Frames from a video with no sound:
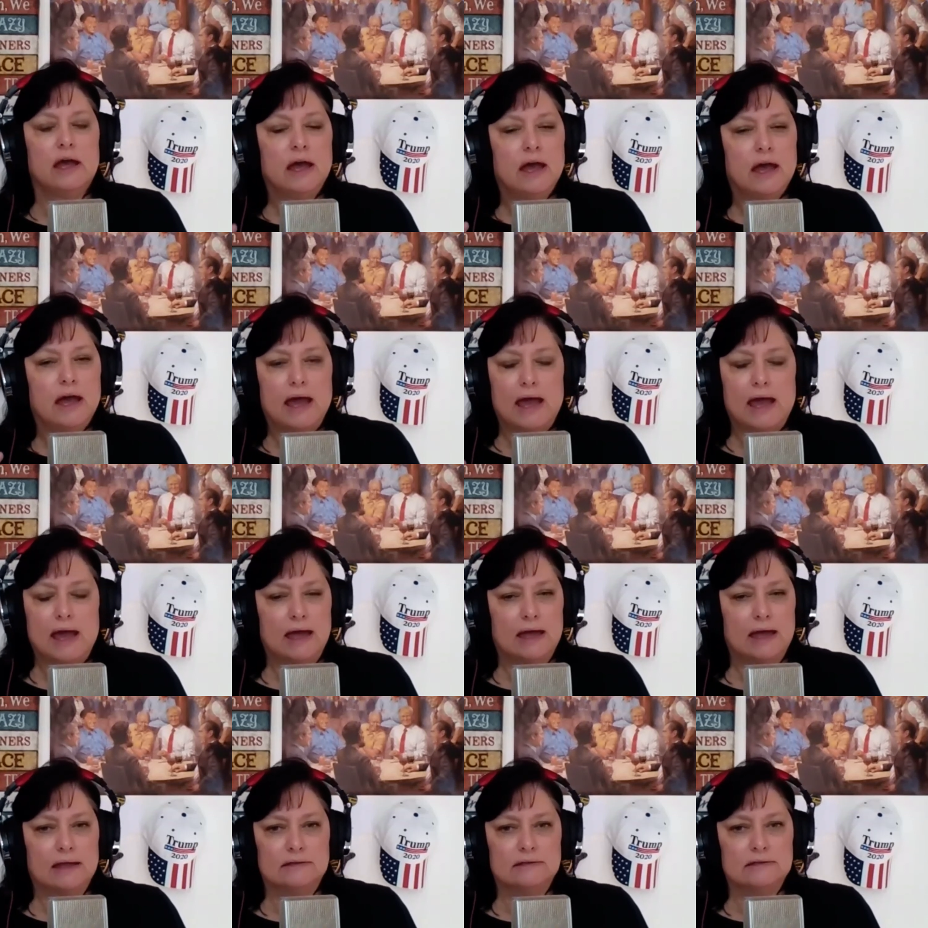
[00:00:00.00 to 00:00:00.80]

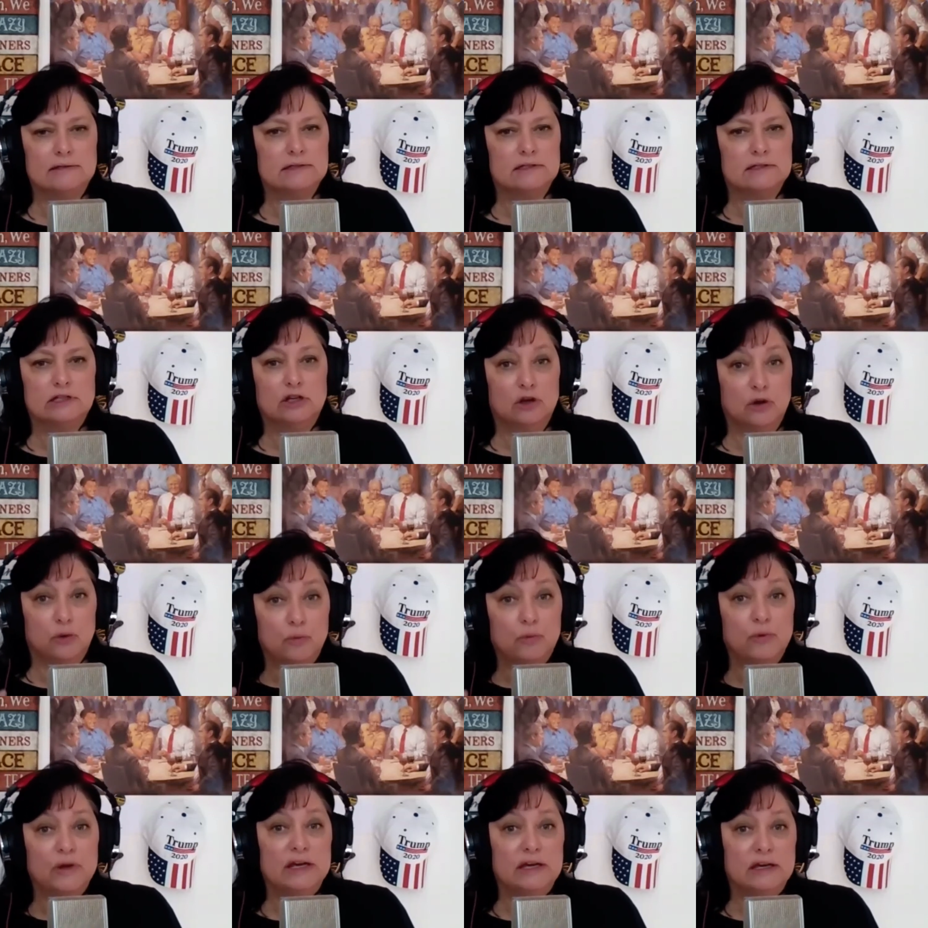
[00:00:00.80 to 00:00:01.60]
And,
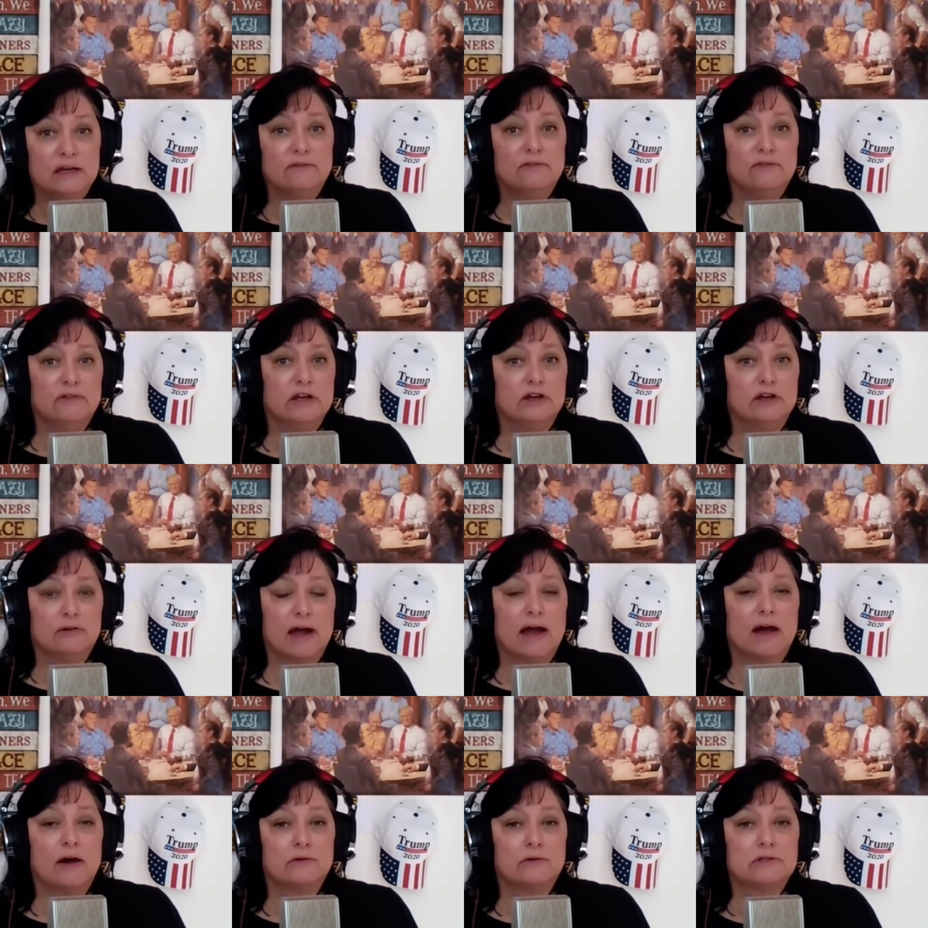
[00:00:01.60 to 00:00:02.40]
we can figure
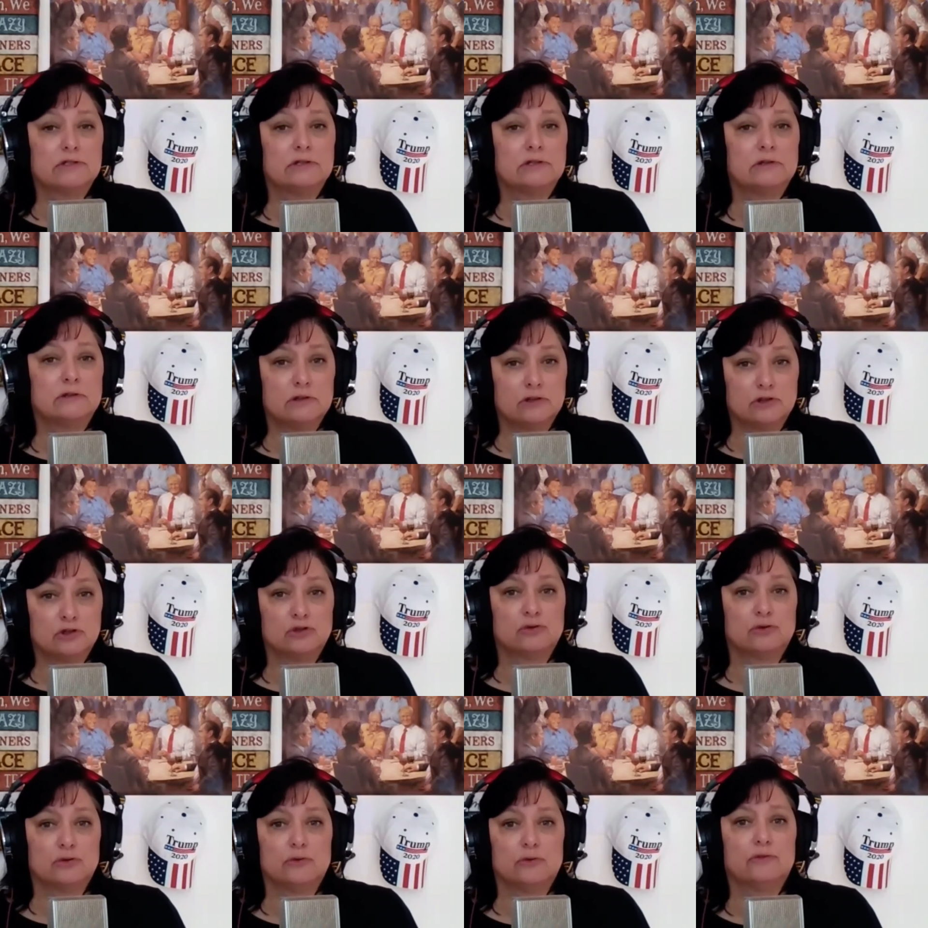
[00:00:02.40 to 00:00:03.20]
out the truth